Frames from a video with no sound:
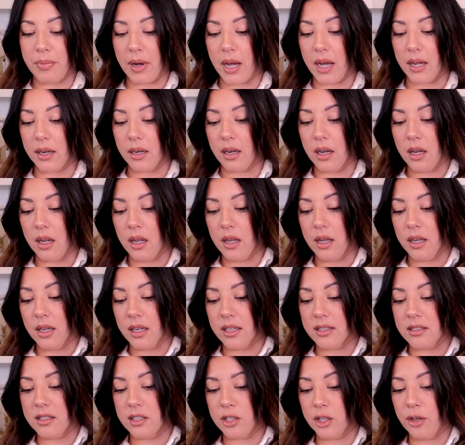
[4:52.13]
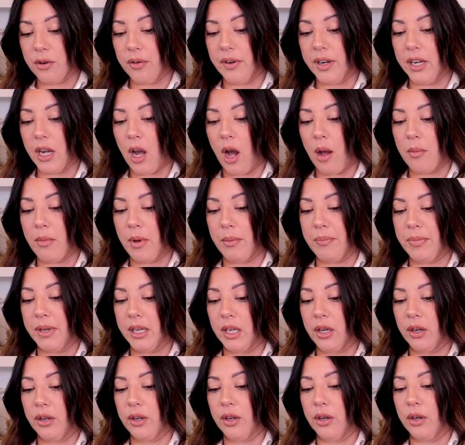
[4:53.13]
but considering I'm a
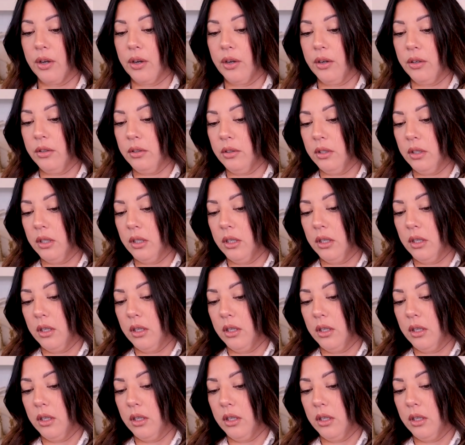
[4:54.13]
bigger girl,